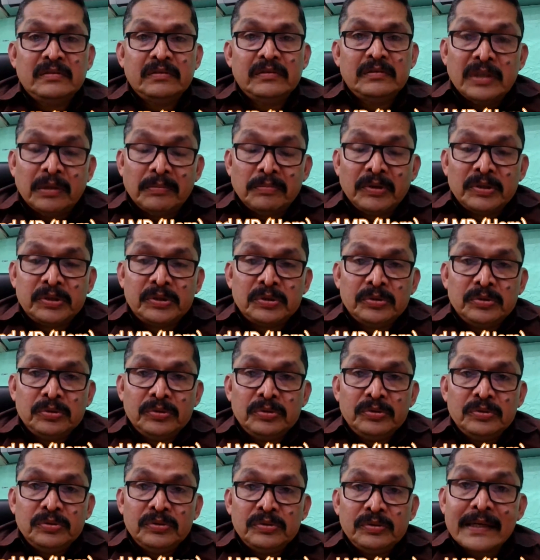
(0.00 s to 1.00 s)
Number two,
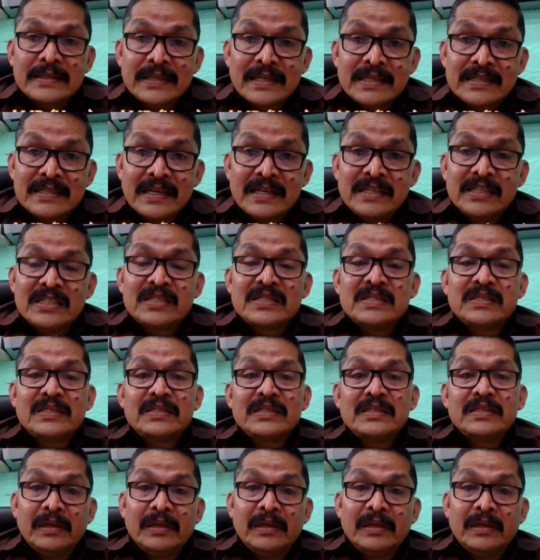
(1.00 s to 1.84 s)
exercise.